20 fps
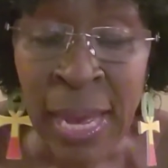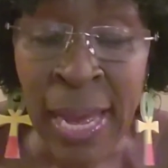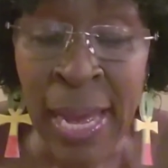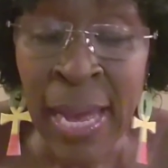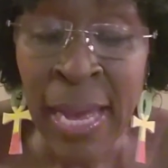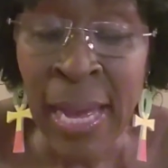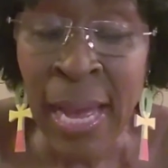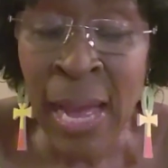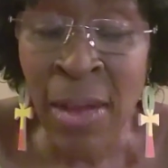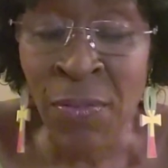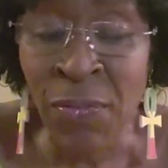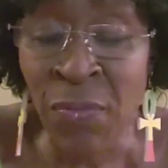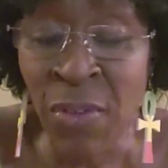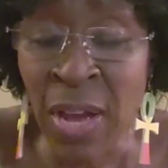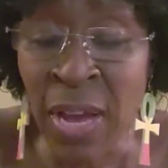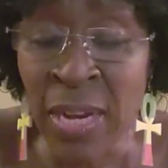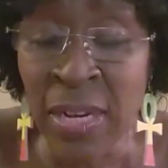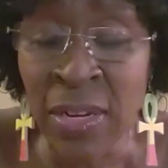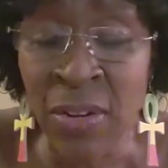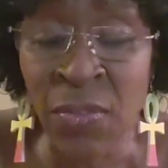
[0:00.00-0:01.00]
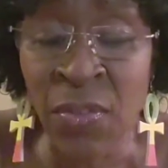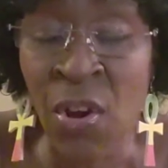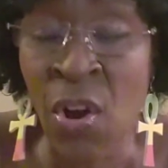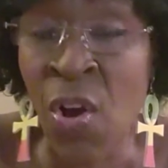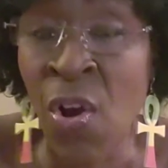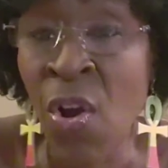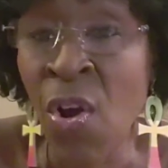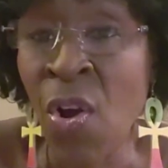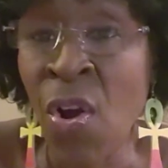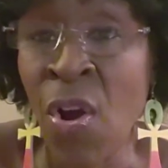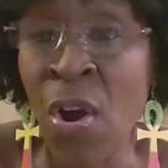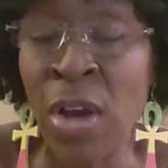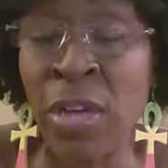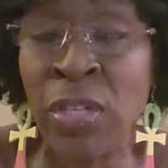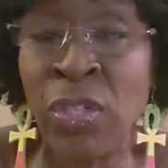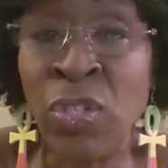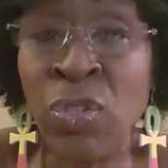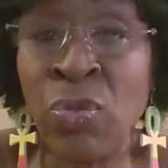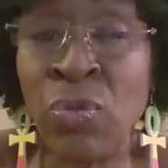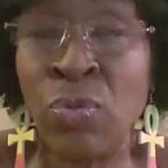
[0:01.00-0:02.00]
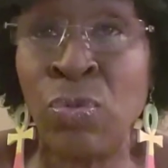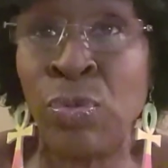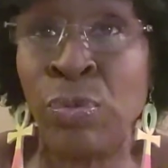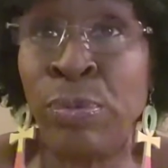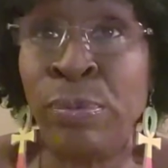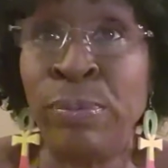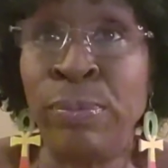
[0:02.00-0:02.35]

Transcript: I, I find it hard to